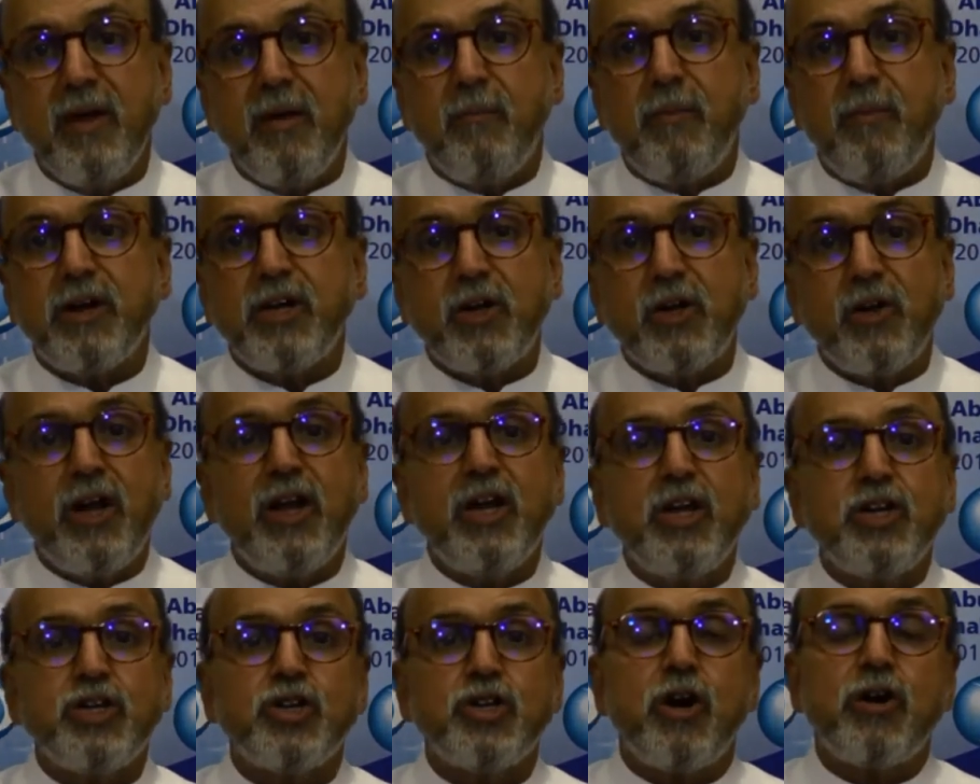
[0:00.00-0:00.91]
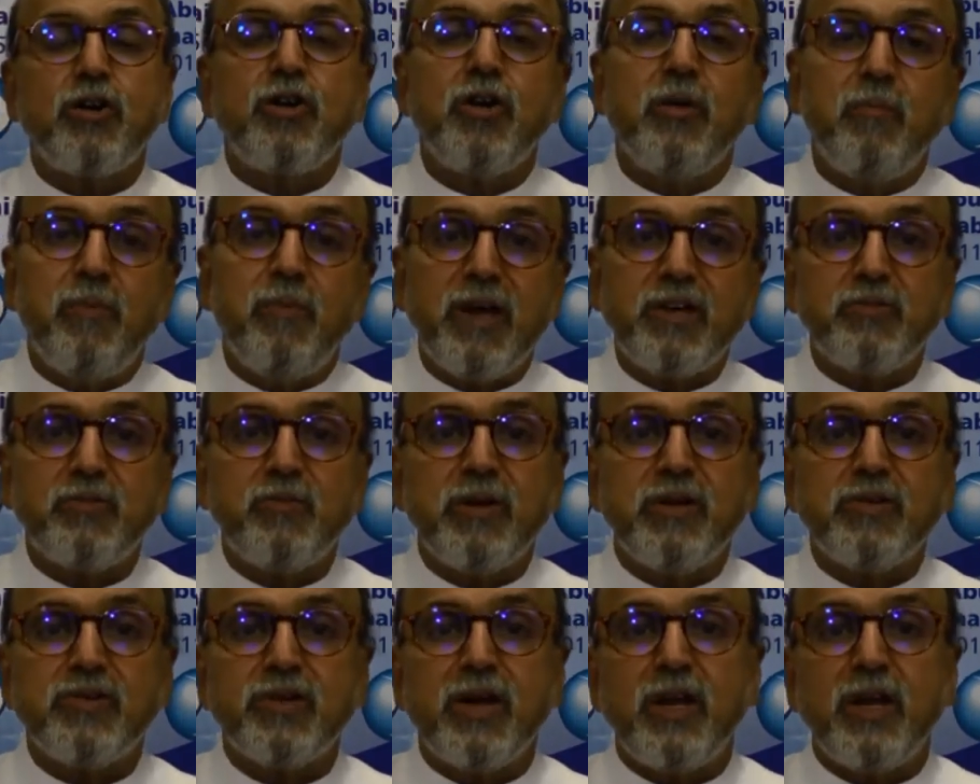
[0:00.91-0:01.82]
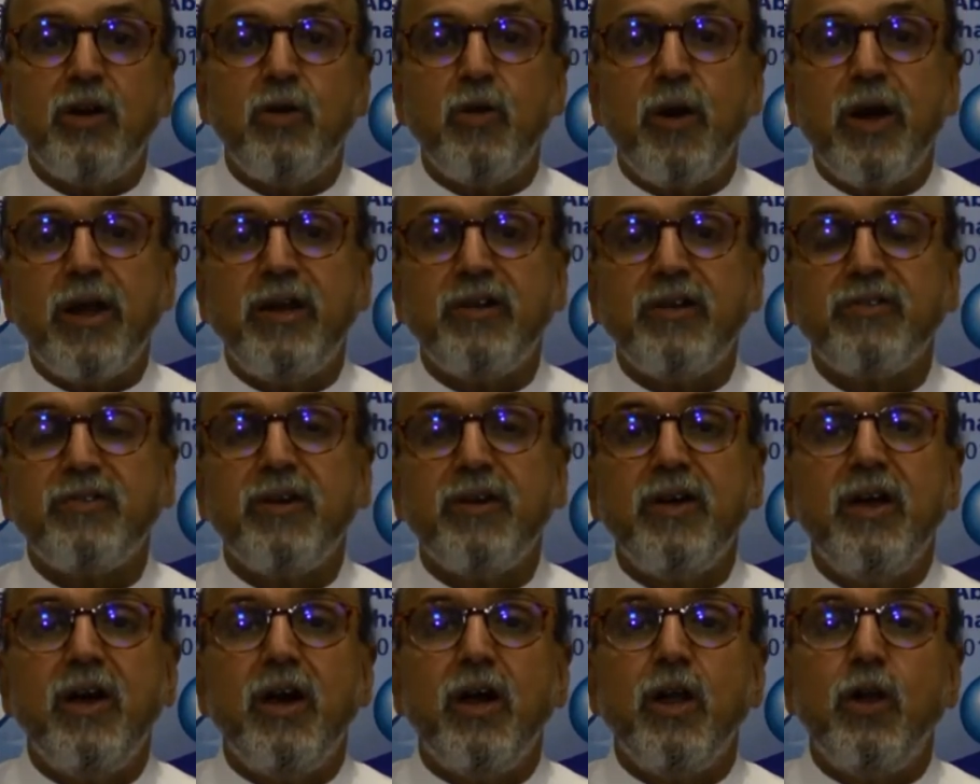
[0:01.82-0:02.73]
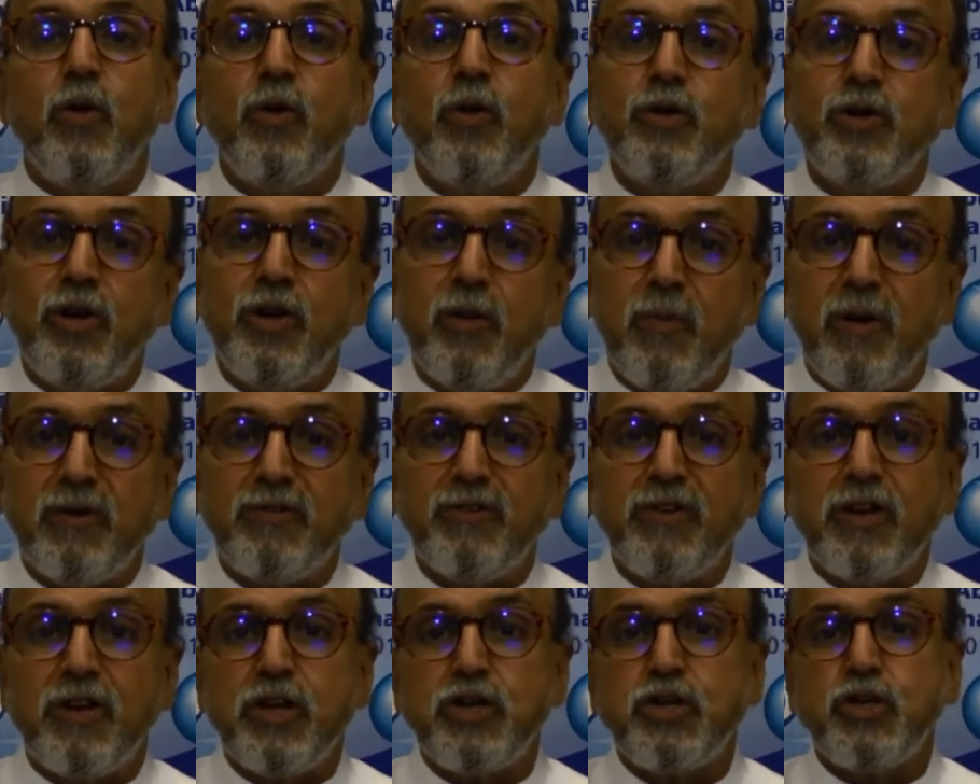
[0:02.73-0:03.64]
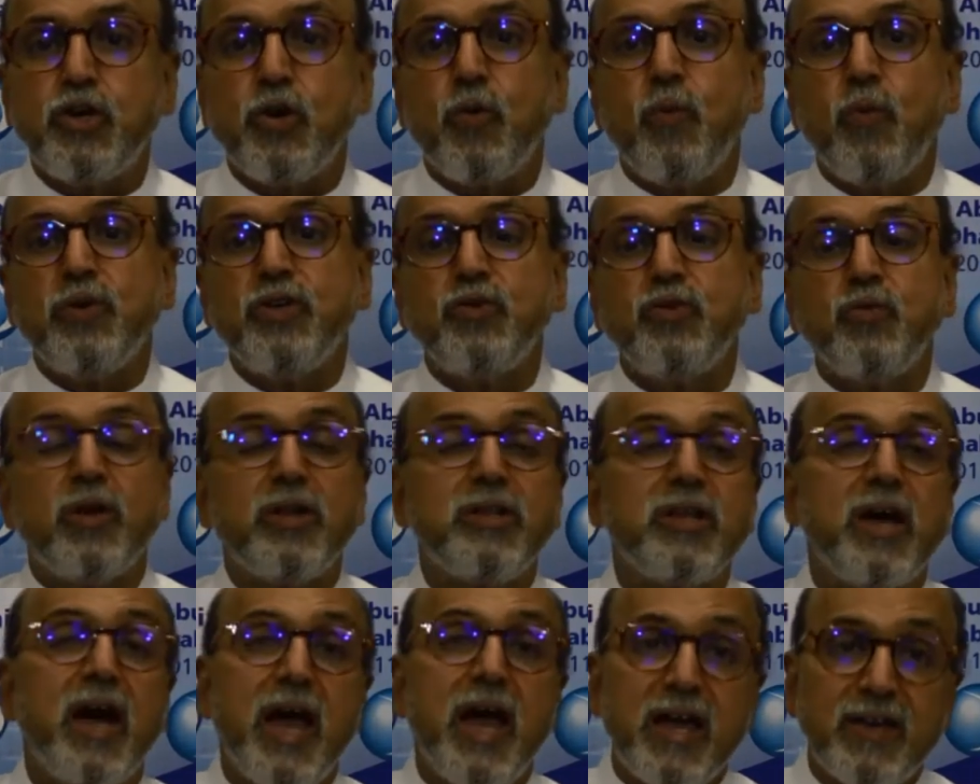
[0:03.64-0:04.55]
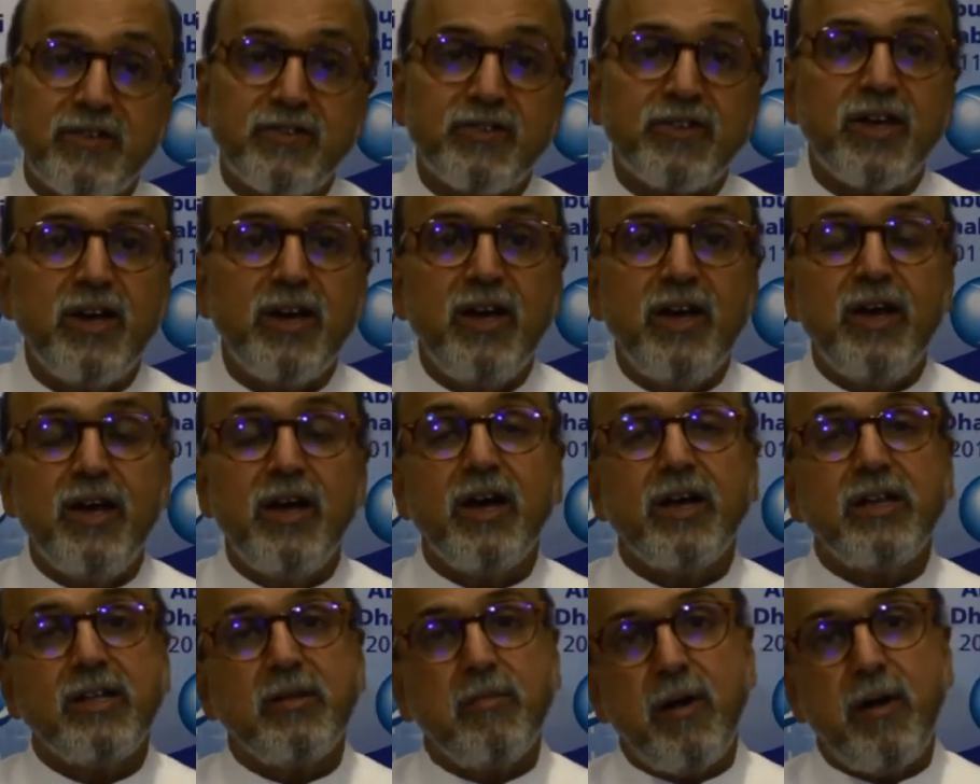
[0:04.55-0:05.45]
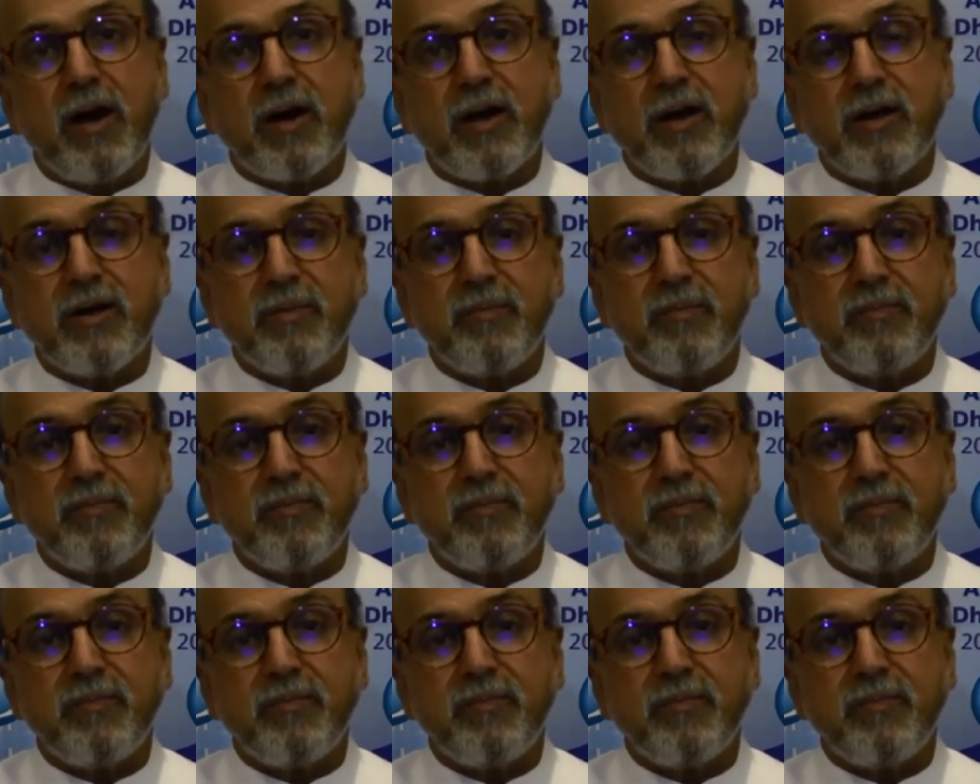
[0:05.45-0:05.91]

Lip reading: particularly short-term placements, and lower its loan-to-deposit ratio, which is one of the highest in the market.